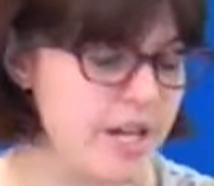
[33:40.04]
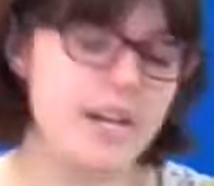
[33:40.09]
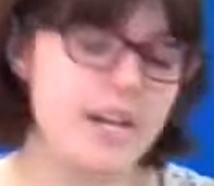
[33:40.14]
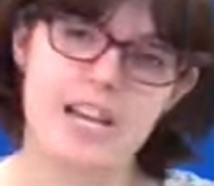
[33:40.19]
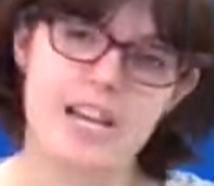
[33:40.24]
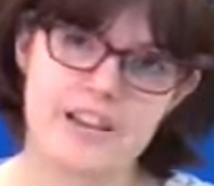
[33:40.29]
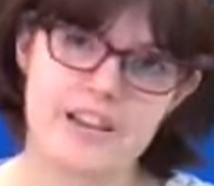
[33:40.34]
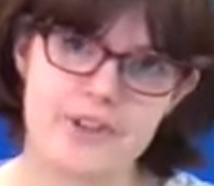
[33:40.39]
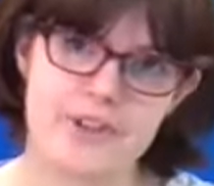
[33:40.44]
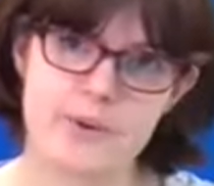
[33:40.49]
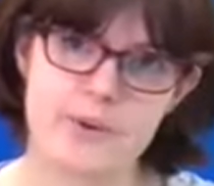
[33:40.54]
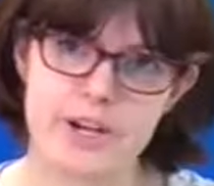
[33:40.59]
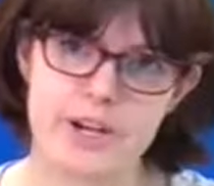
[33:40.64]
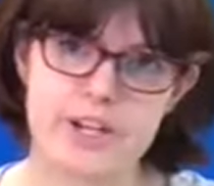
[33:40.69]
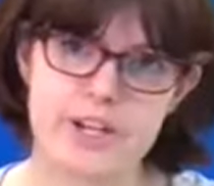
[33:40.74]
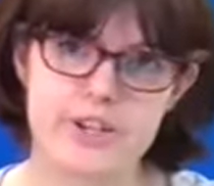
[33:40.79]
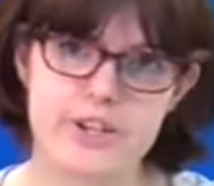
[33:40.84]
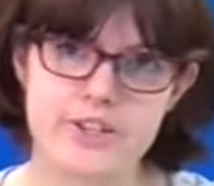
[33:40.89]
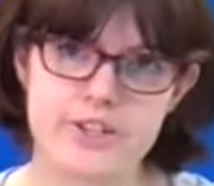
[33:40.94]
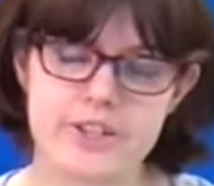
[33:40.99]
If you are
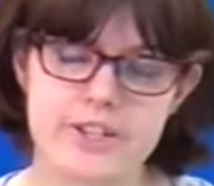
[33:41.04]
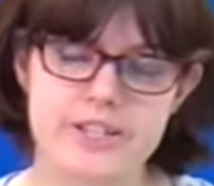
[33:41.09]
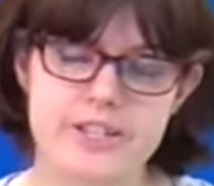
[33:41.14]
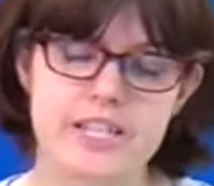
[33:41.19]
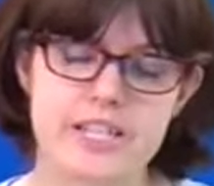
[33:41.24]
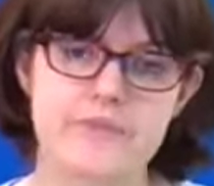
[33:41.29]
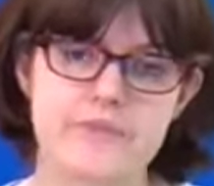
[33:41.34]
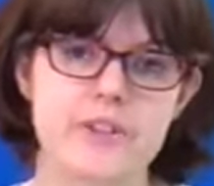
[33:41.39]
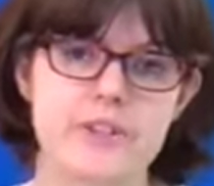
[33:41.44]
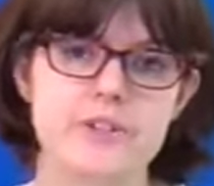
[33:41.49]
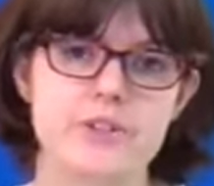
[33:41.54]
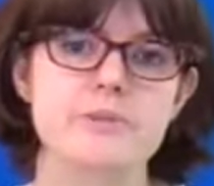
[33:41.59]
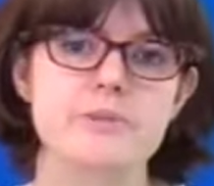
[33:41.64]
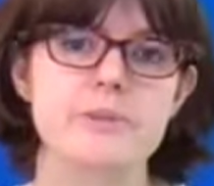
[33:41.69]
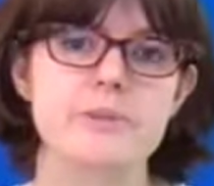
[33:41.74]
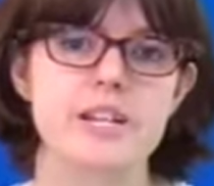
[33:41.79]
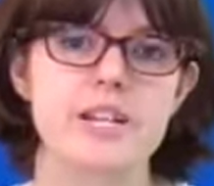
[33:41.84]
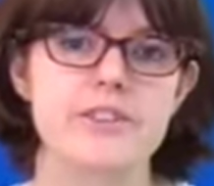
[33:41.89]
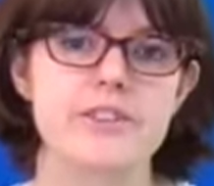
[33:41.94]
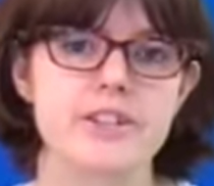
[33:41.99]
using a CV or something
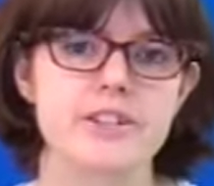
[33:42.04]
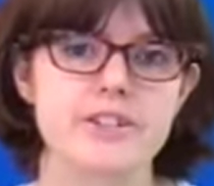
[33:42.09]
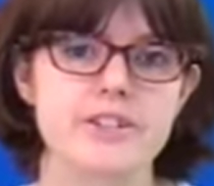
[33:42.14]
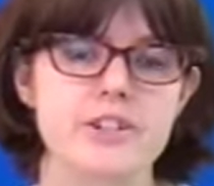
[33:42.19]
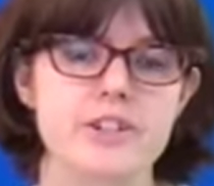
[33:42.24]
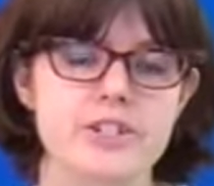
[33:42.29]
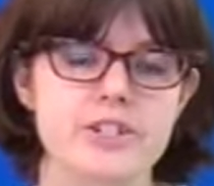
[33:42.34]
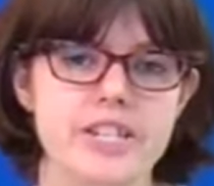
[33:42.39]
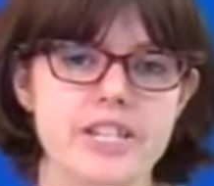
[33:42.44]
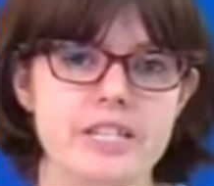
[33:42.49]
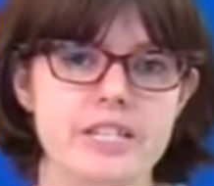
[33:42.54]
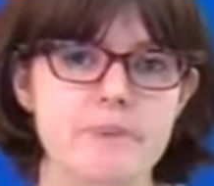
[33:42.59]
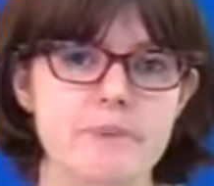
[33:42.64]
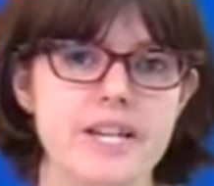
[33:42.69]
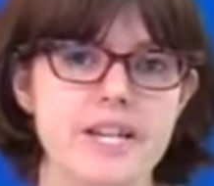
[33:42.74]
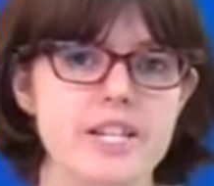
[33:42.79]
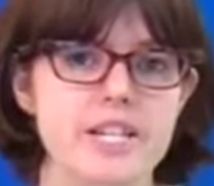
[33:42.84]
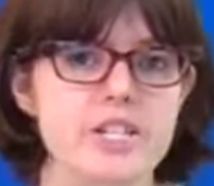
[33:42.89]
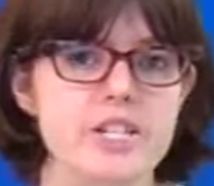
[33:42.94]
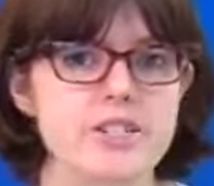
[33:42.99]
like that as a contents
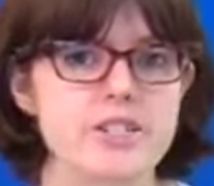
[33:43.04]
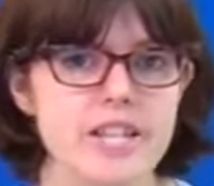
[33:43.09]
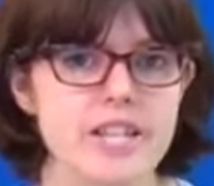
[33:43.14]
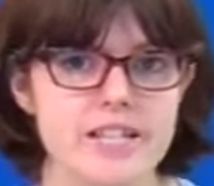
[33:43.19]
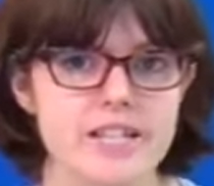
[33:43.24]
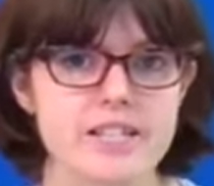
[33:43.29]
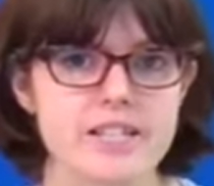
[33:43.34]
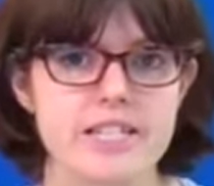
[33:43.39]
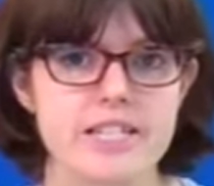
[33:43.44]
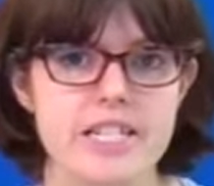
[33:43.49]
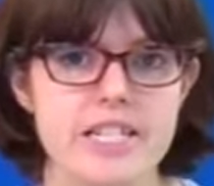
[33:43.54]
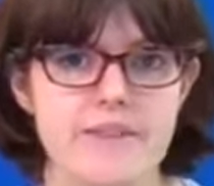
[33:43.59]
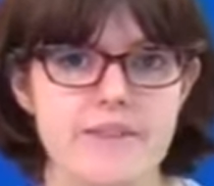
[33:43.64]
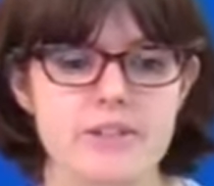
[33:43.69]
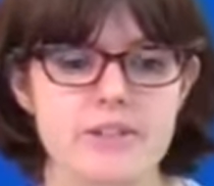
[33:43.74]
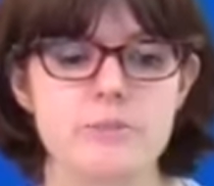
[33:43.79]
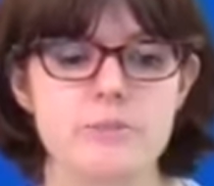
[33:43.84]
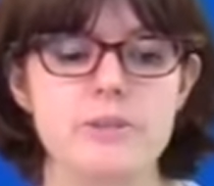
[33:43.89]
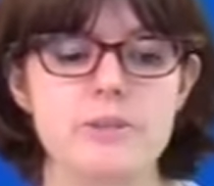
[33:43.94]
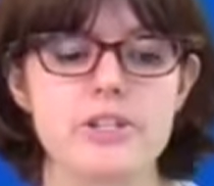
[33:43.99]
page, that's never
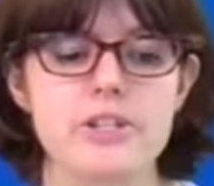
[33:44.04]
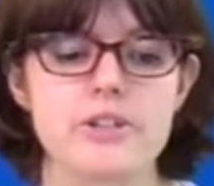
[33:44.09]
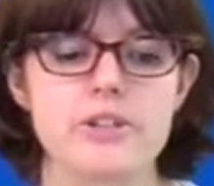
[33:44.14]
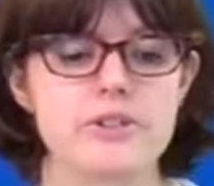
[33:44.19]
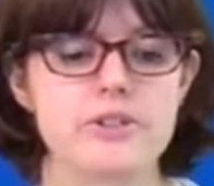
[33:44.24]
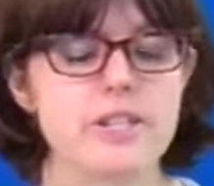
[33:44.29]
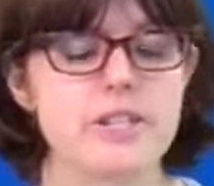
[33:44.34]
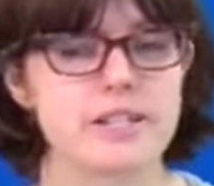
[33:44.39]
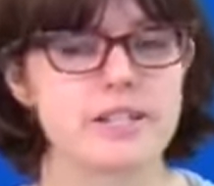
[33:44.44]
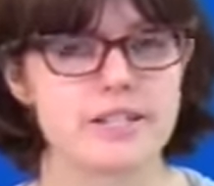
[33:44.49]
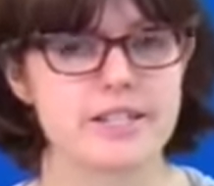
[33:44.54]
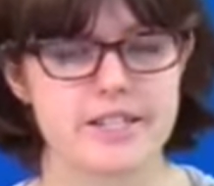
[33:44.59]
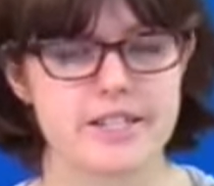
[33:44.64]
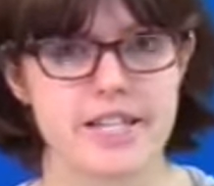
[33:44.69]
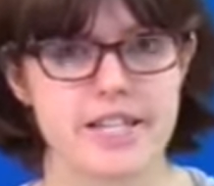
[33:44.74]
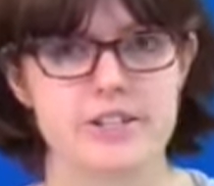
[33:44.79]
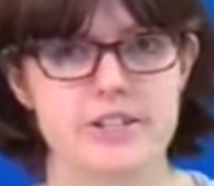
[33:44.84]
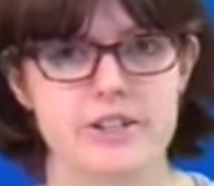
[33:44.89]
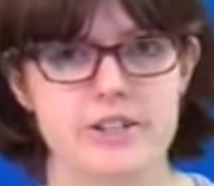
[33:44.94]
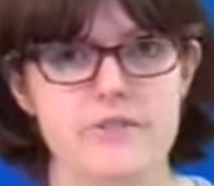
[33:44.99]
to be used
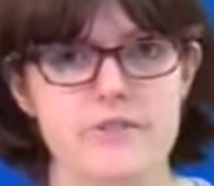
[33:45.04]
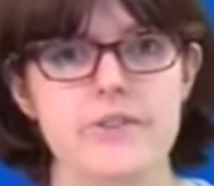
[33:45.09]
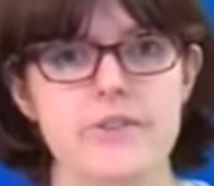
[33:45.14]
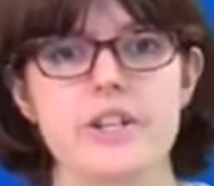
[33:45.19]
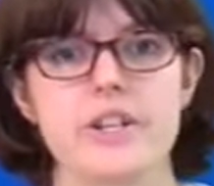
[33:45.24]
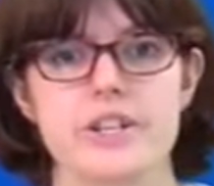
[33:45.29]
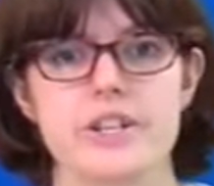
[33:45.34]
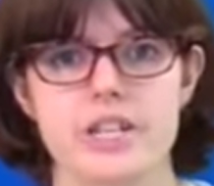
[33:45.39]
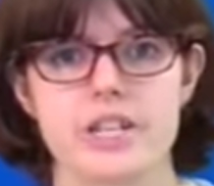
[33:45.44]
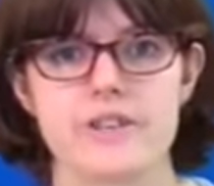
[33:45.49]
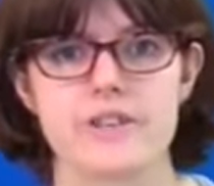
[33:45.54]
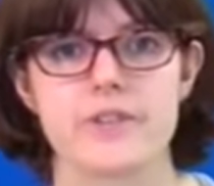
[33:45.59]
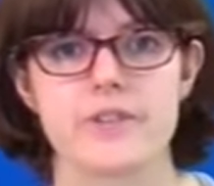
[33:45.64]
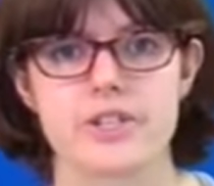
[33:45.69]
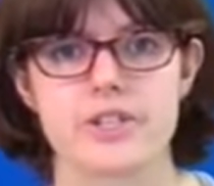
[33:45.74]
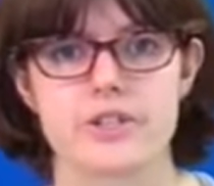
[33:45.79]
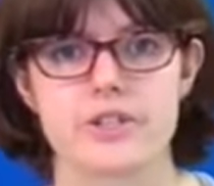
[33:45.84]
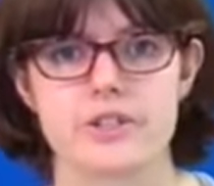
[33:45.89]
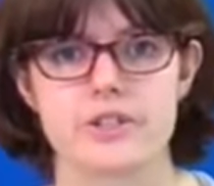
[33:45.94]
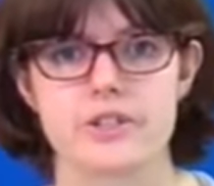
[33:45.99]
instead of the
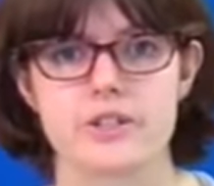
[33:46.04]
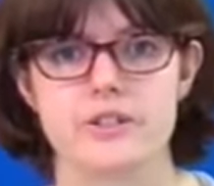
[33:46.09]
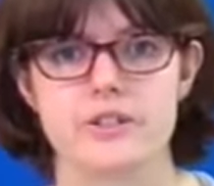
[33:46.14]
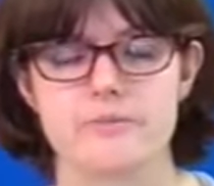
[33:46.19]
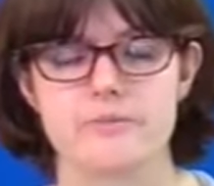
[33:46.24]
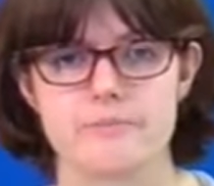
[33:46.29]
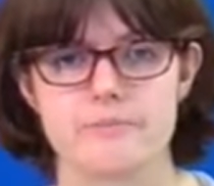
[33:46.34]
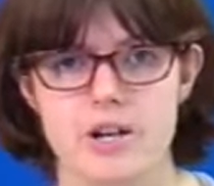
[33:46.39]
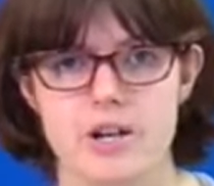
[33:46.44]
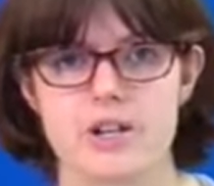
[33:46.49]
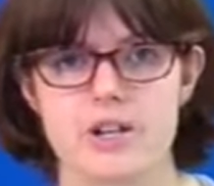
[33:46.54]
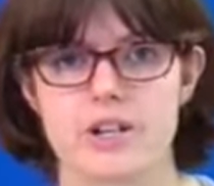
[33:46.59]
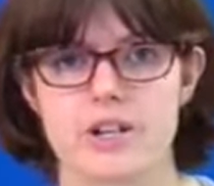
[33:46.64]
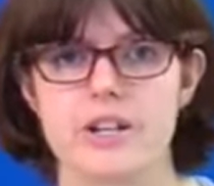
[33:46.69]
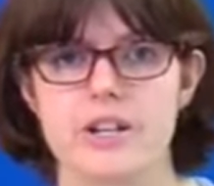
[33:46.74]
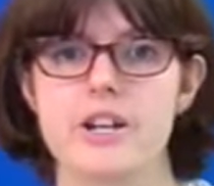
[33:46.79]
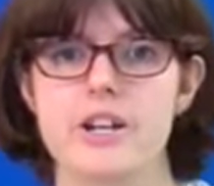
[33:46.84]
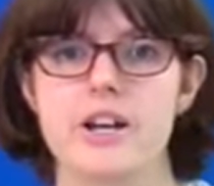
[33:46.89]
official marker.